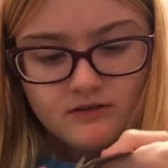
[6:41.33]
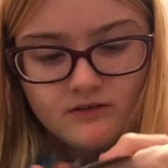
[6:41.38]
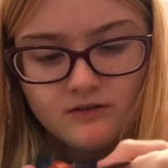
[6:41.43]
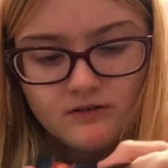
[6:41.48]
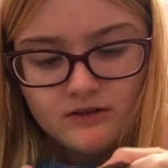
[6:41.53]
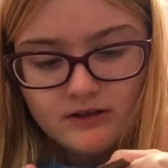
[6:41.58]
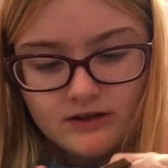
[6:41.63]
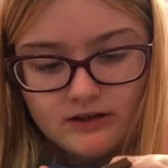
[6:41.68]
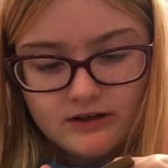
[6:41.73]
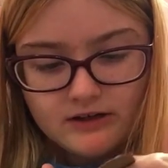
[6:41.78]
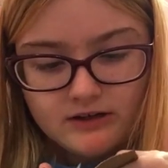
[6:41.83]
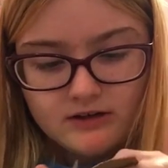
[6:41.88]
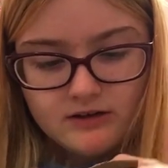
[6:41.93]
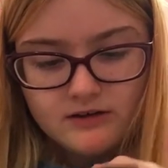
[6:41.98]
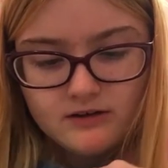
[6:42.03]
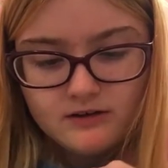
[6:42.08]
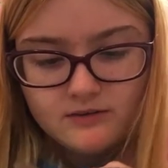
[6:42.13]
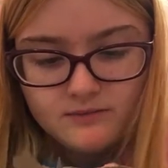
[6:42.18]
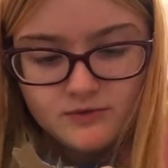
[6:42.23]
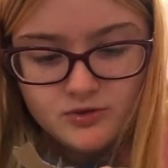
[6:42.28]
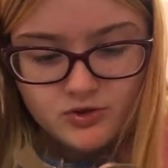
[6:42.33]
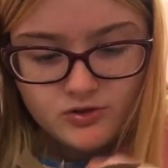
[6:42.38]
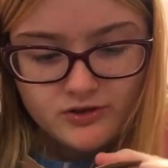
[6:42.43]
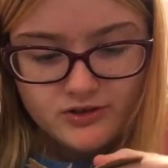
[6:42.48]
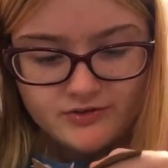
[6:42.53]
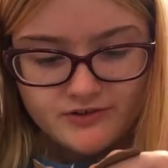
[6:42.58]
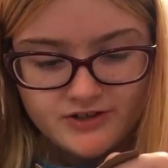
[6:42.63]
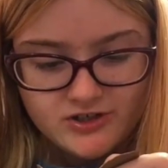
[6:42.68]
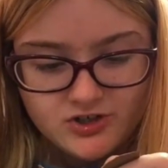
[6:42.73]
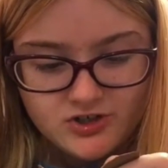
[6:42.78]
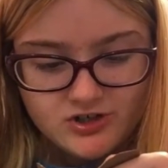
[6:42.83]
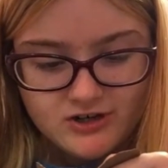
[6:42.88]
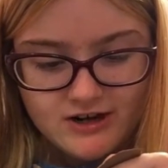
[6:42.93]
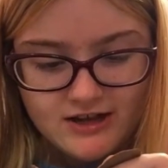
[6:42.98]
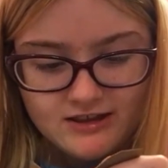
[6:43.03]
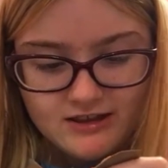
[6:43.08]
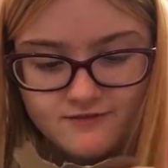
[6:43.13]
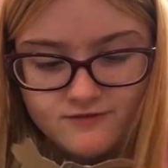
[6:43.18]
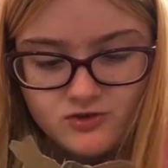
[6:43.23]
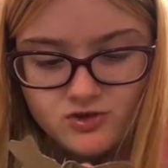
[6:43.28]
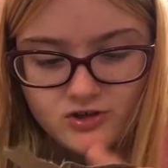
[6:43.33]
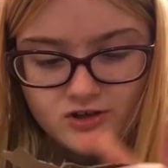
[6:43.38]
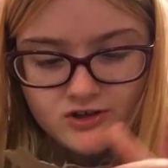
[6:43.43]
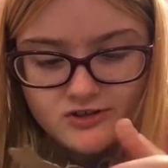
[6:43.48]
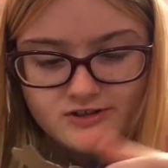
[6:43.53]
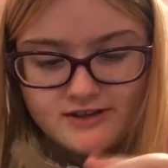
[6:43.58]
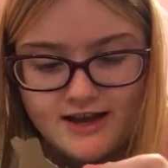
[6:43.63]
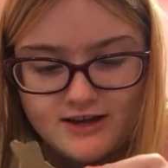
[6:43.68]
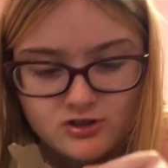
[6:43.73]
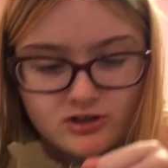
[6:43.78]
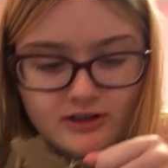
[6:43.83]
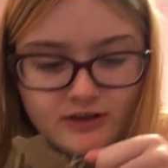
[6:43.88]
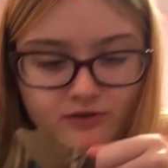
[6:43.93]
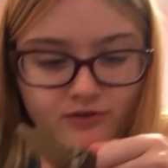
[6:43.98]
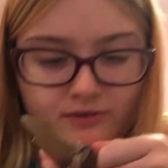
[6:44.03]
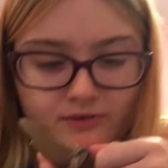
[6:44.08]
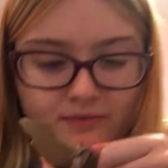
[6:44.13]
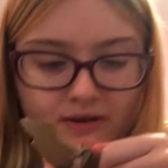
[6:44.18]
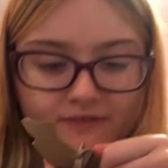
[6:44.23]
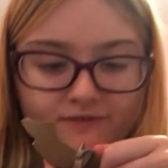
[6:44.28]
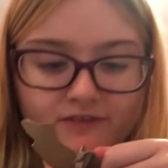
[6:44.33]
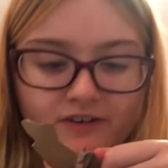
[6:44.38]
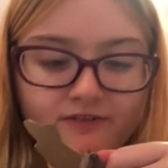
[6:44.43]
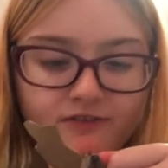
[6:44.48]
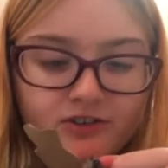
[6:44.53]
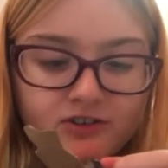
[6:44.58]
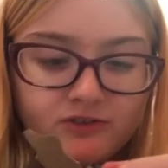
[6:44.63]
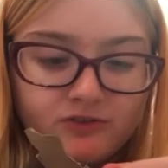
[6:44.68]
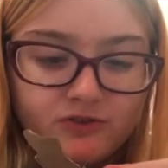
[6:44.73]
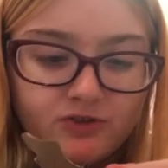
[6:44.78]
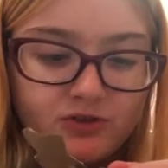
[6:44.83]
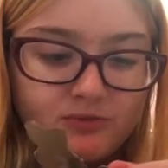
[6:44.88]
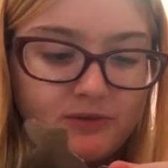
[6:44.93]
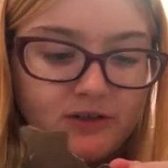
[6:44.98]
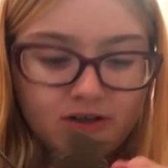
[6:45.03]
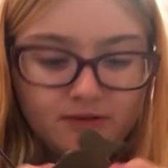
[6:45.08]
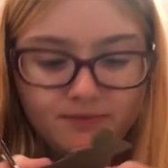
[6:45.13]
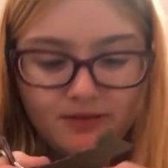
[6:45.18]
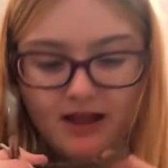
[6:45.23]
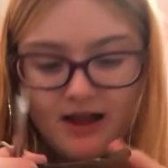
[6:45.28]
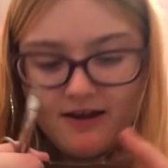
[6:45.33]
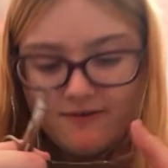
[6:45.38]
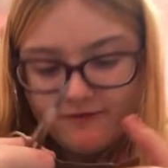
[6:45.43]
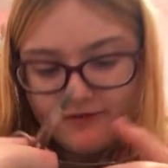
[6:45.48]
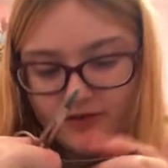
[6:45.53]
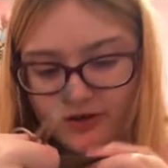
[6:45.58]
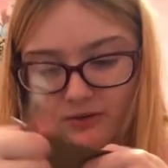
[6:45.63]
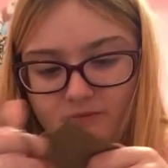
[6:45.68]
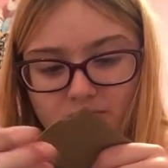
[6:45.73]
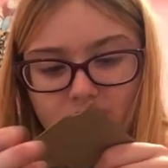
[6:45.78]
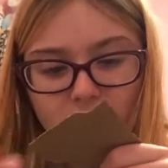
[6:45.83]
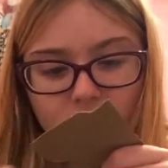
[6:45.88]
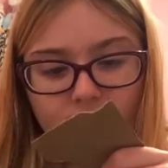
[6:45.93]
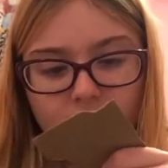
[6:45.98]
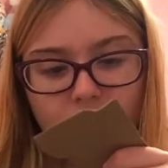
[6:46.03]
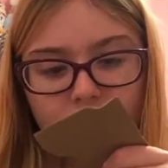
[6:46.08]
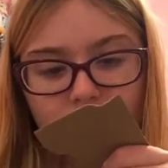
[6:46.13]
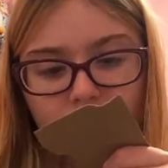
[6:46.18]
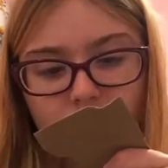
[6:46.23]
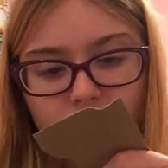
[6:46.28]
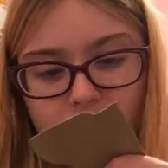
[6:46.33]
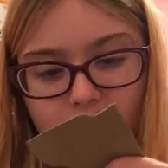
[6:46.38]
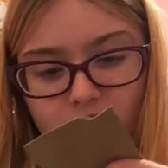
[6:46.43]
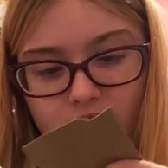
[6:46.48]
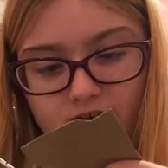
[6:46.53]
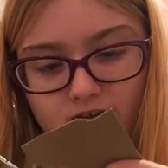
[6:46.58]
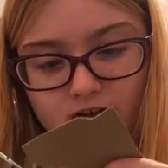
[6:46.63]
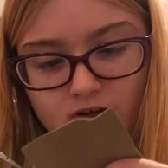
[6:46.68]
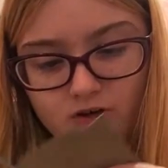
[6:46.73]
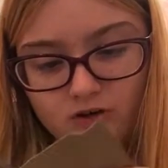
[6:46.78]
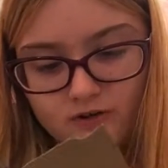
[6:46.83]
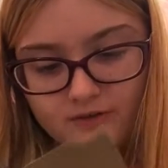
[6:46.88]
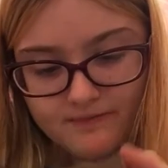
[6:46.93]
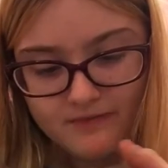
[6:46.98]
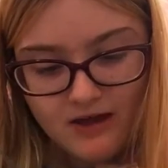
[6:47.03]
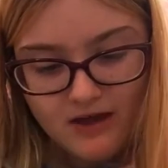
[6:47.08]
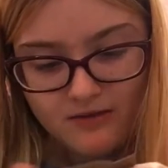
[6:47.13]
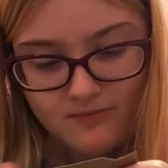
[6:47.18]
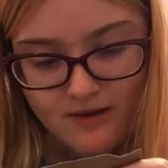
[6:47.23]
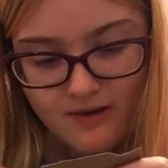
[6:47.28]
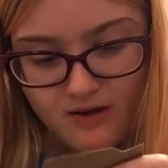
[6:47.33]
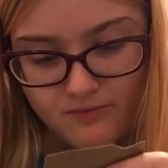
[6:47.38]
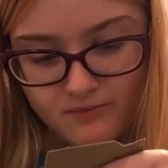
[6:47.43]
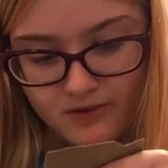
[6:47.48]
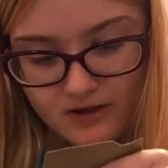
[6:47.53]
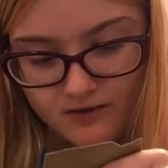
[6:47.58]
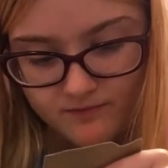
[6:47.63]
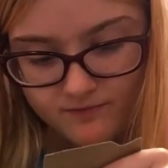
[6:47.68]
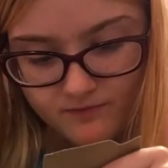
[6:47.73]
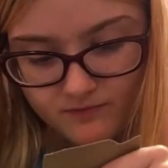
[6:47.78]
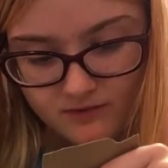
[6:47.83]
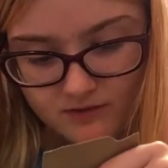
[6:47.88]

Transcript: than um, Twitter is shit. I love Twitter is actually like one of my favorite social media platforms thought you didn't know that about me.